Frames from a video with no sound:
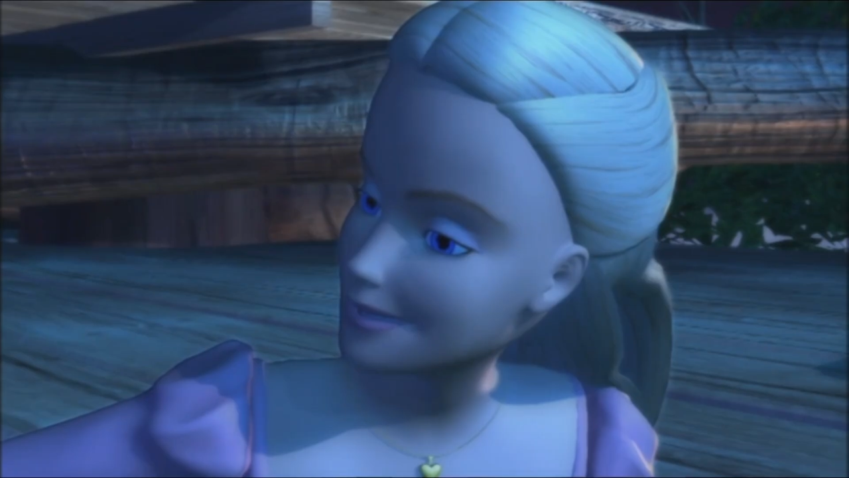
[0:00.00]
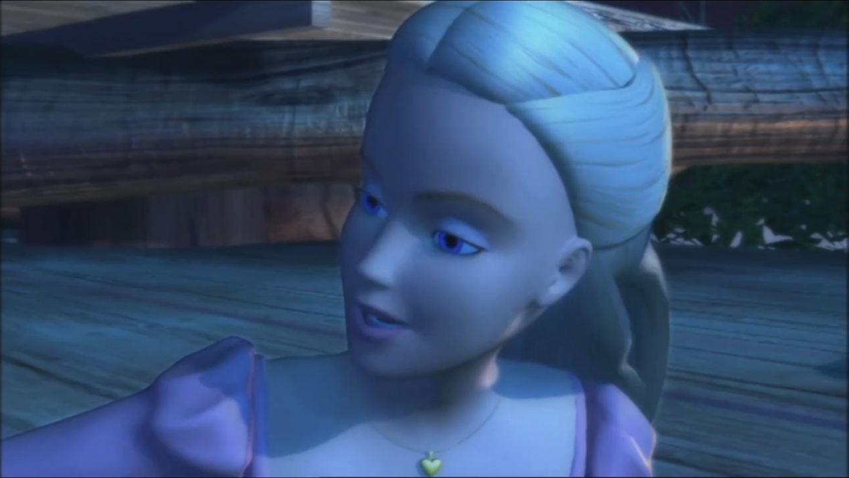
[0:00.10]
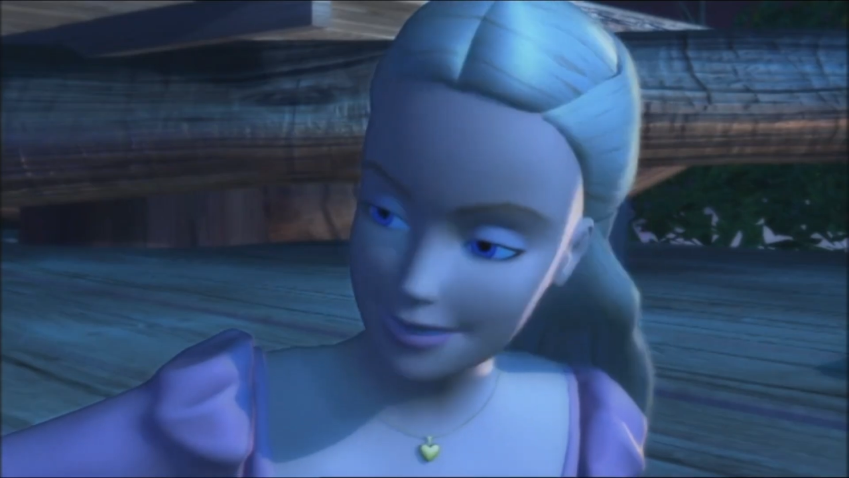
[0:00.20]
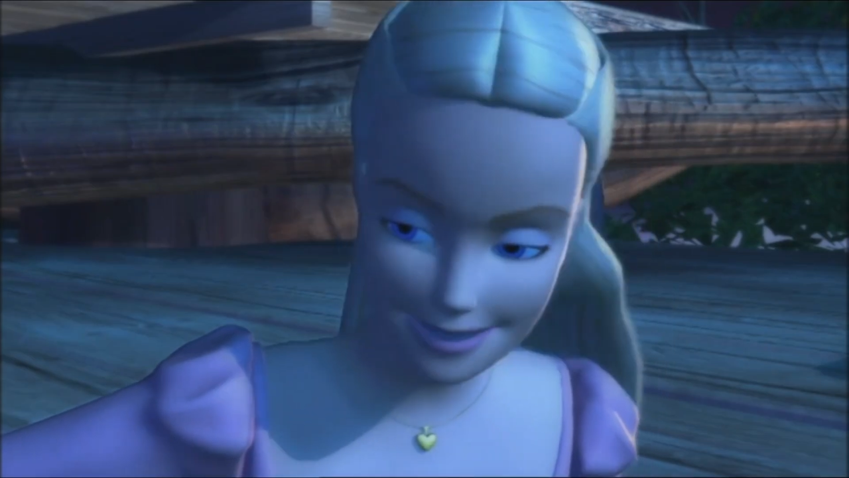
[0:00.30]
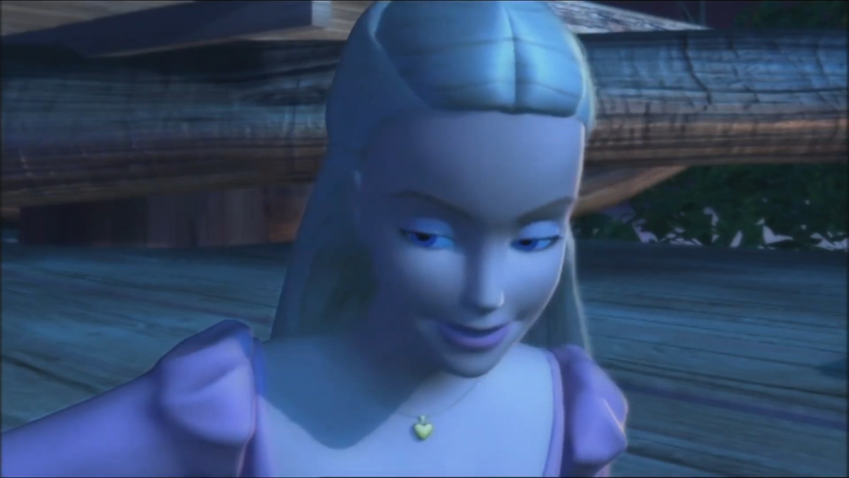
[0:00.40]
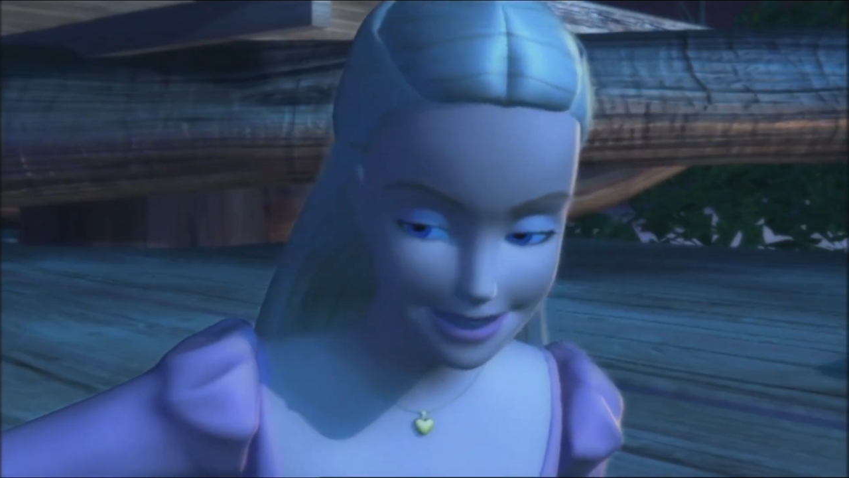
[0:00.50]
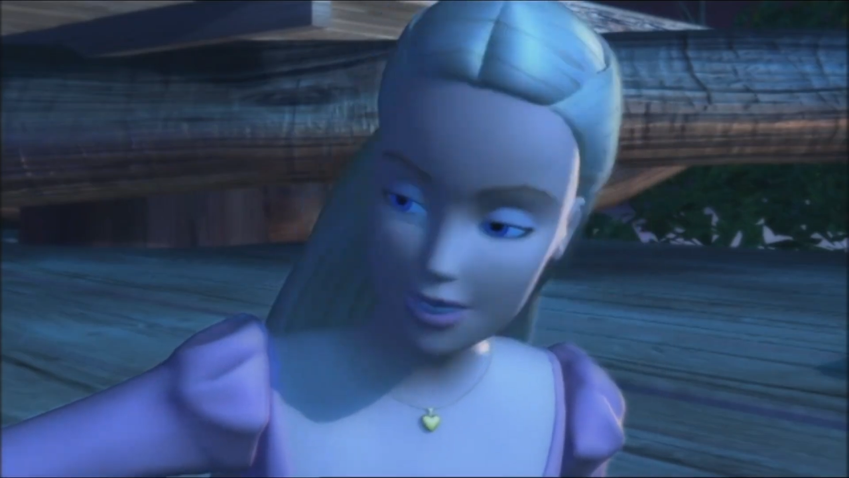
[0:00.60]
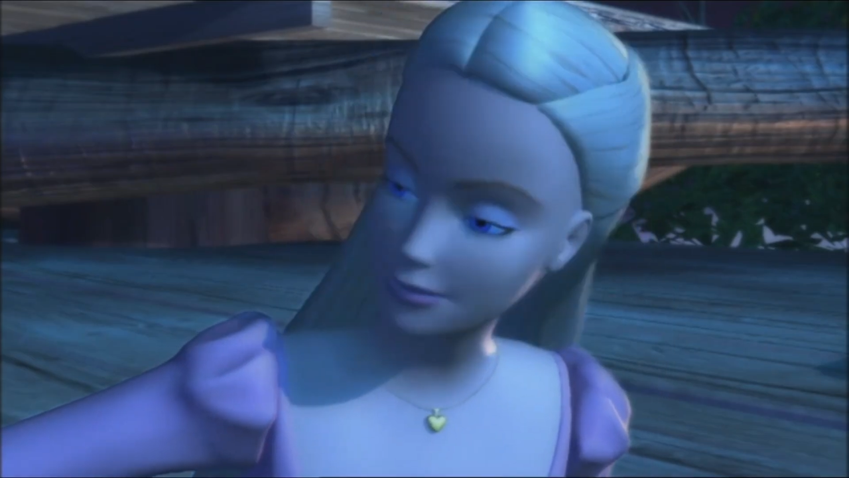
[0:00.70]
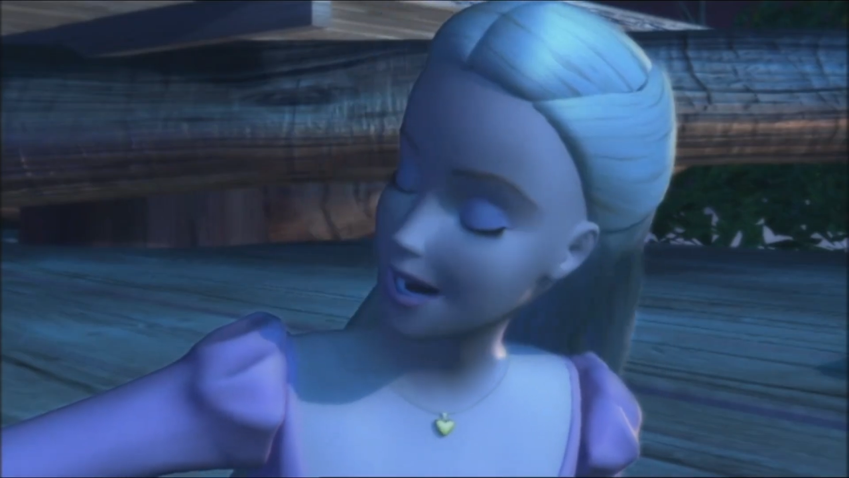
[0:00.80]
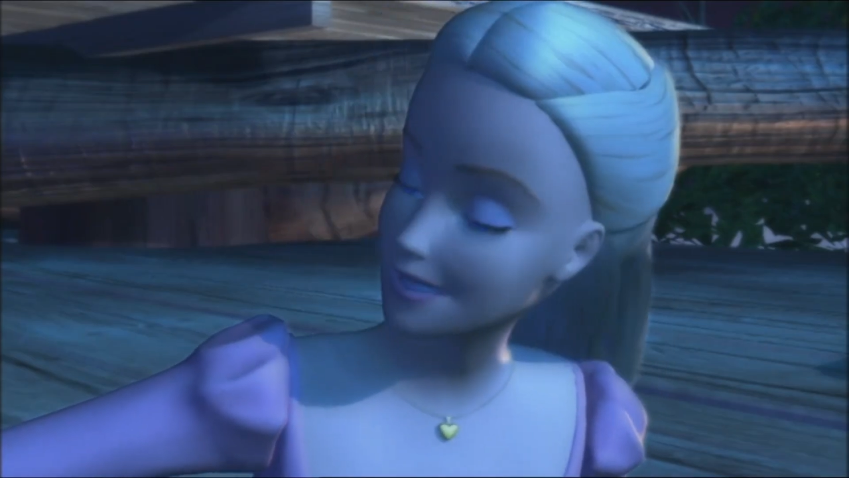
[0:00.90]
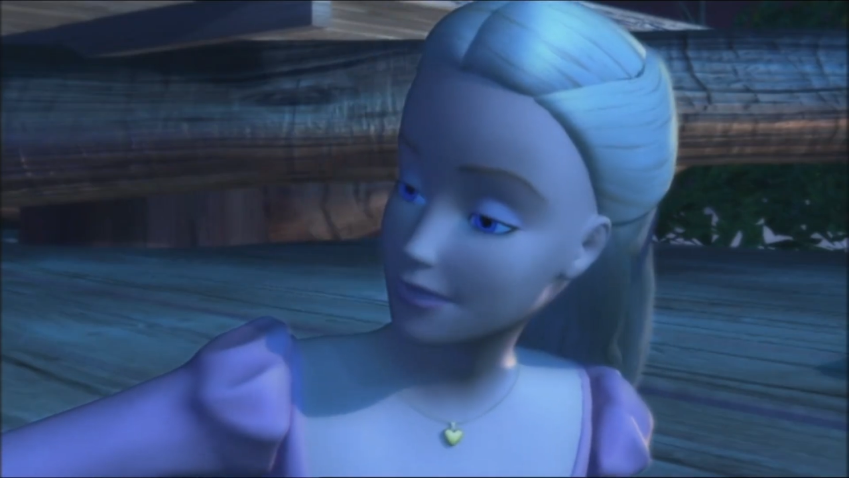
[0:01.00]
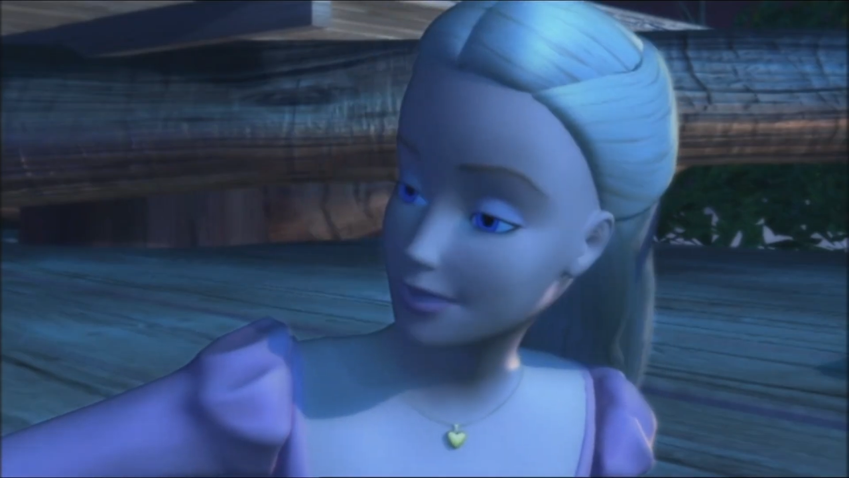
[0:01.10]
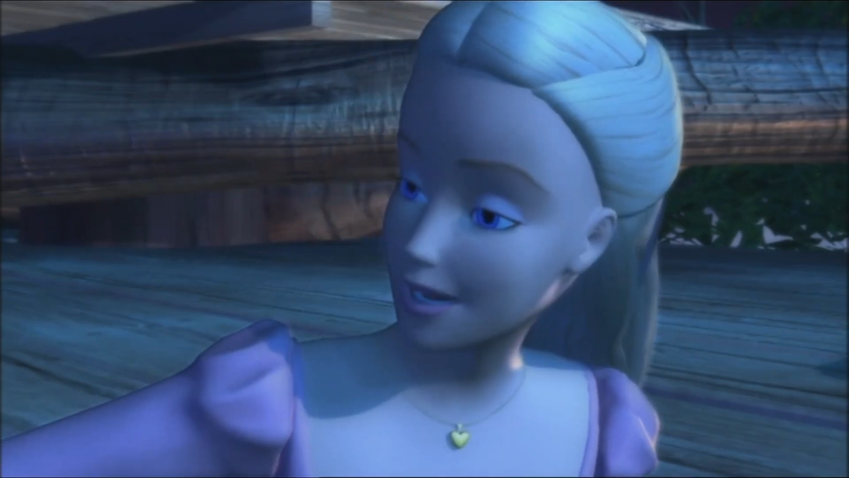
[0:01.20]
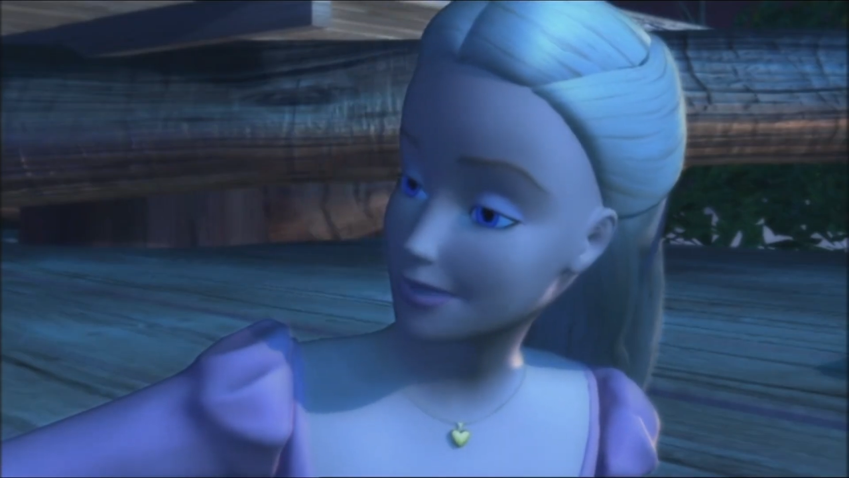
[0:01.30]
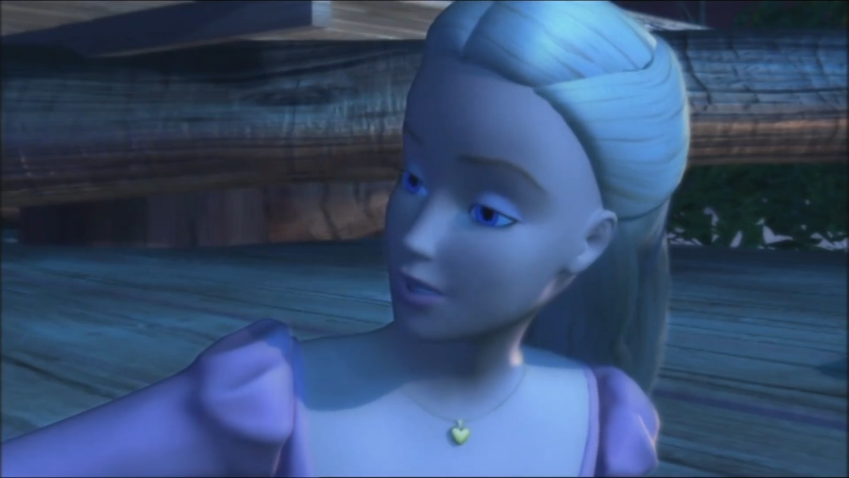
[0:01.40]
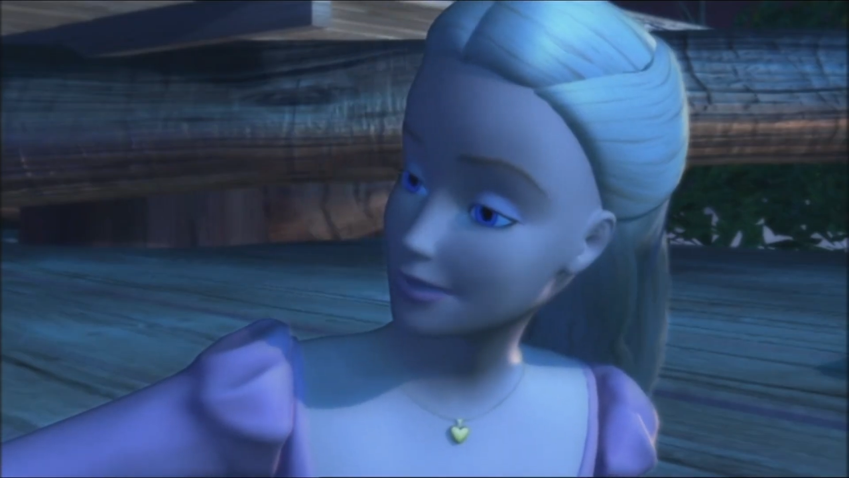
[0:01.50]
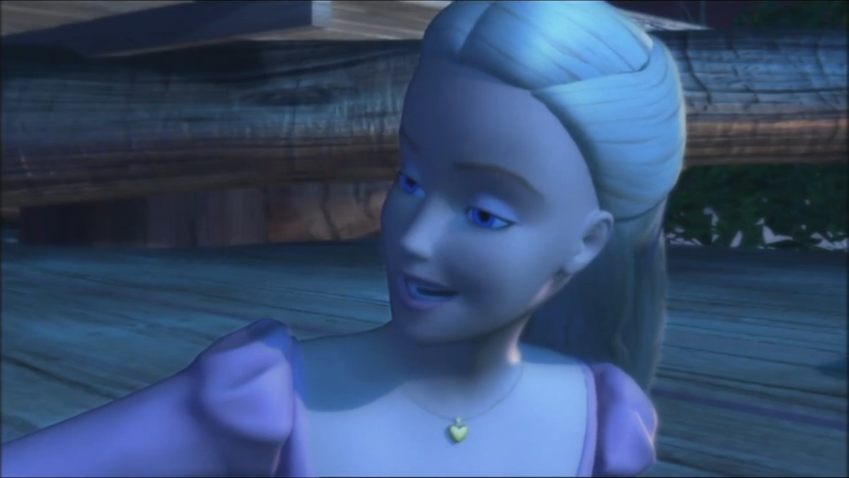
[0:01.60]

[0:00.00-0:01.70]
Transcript: You're risking your life to save your